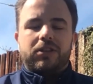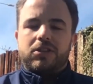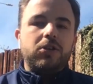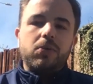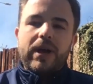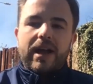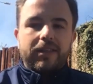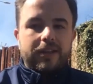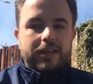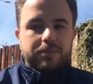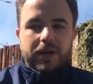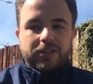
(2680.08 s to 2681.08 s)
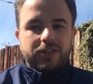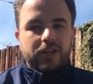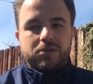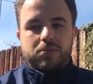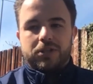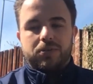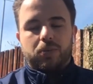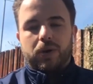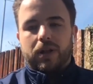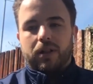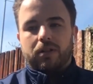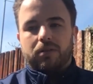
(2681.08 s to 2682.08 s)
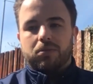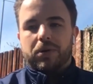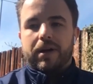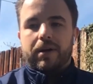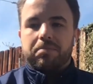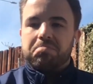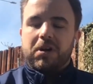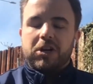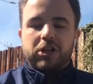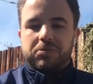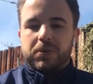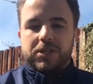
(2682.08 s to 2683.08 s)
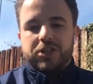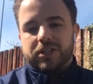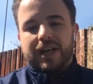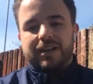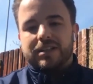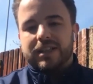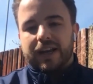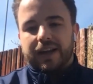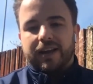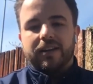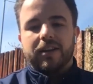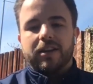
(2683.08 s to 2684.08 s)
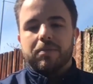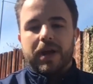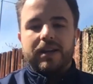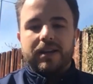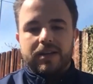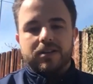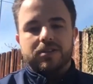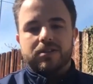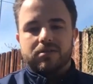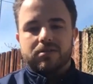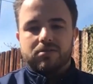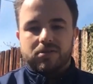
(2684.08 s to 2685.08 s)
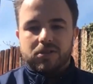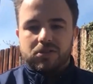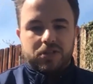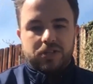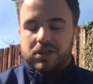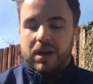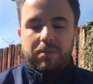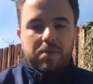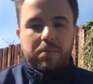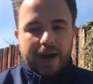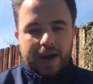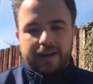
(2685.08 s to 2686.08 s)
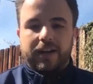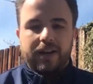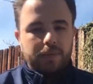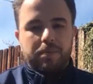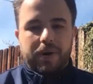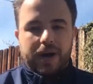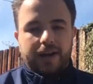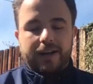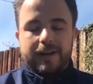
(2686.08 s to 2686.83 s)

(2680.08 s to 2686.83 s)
you get these patients where adjustments just aren't sticking and the pain is just coming back and coming back.